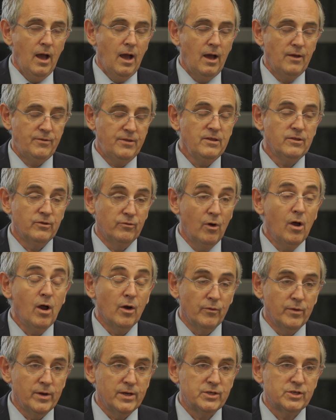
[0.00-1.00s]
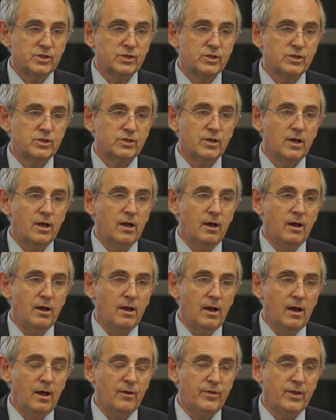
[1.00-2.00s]
I think there are risks.
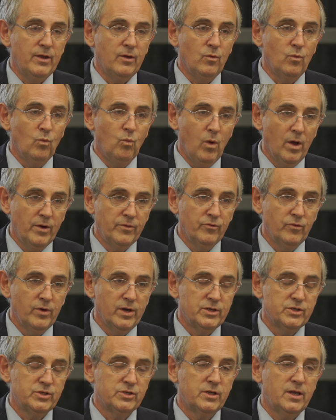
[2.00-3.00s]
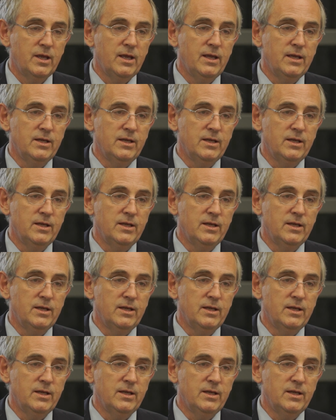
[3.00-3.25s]
I think one risk